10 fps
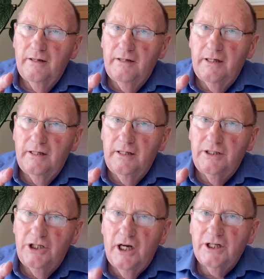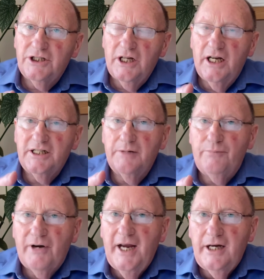the church as the
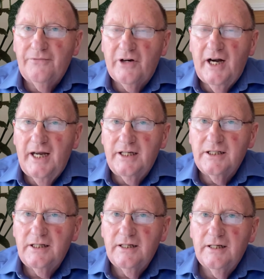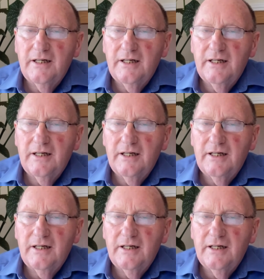bride of Christ,